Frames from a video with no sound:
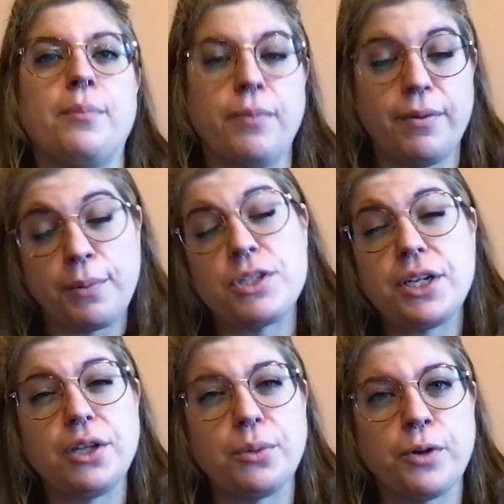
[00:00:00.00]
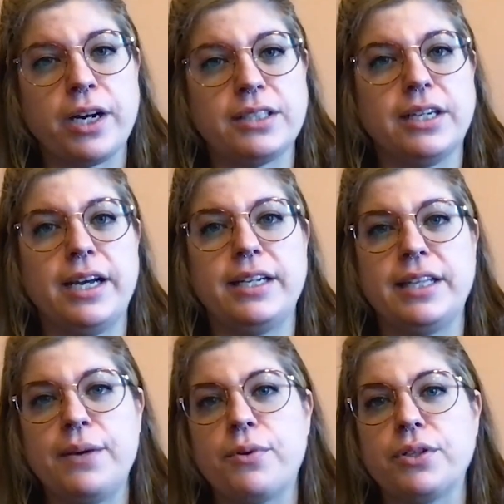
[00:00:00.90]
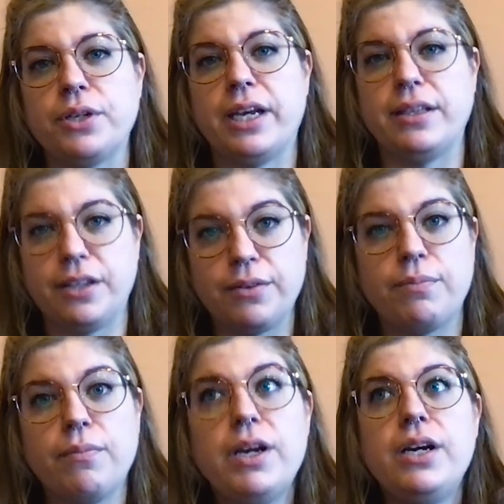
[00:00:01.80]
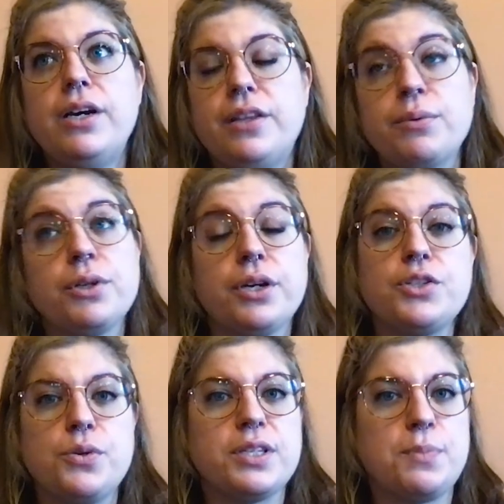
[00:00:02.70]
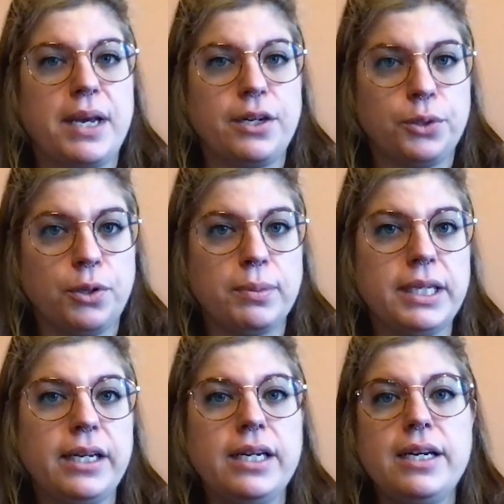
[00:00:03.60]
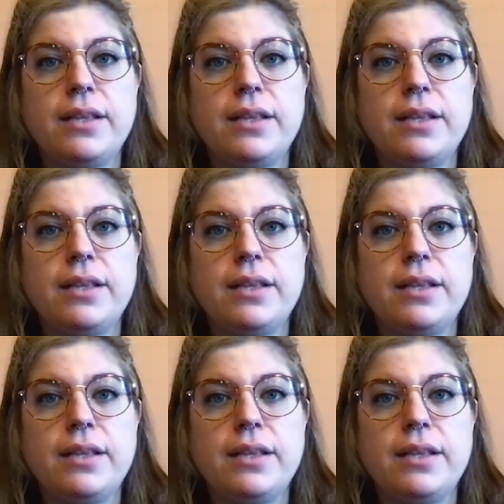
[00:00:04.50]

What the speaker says: a particular product line, and they were looking to expand globally.